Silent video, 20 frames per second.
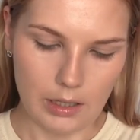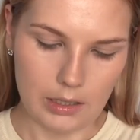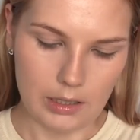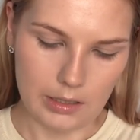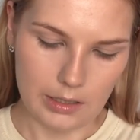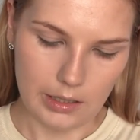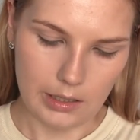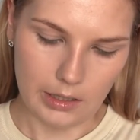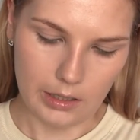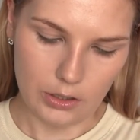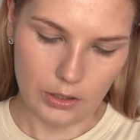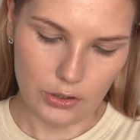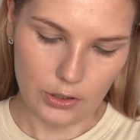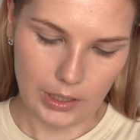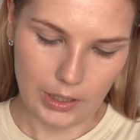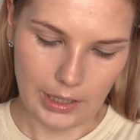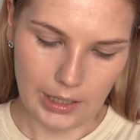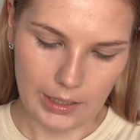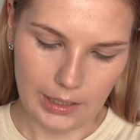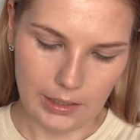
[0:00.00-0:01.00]
This is in the
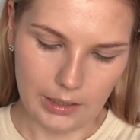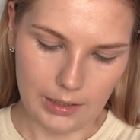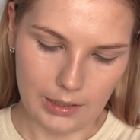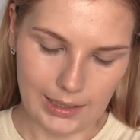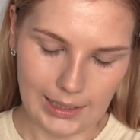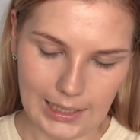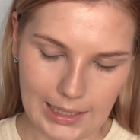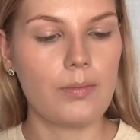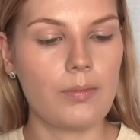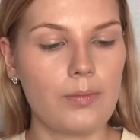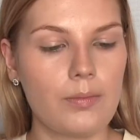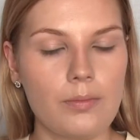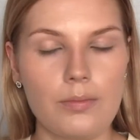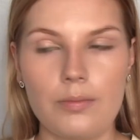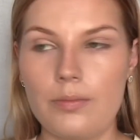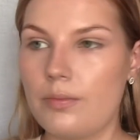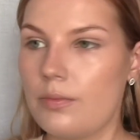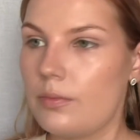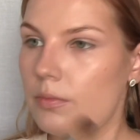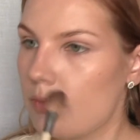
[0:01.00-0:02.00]
shade Classic
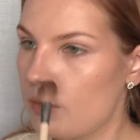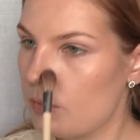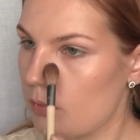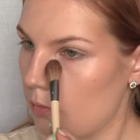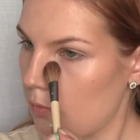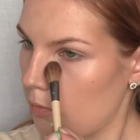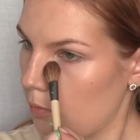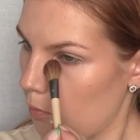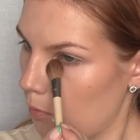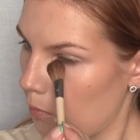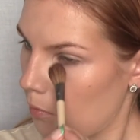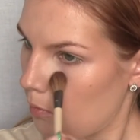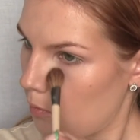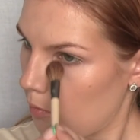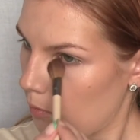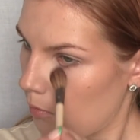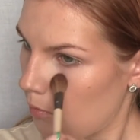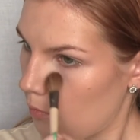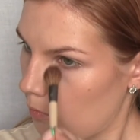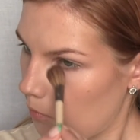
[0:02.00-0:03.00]
Ivory, number
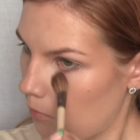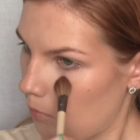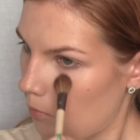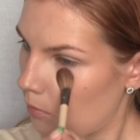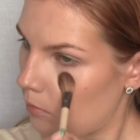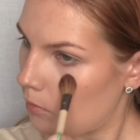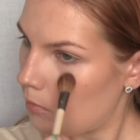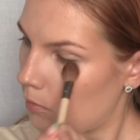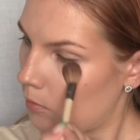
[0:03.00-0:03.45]
10.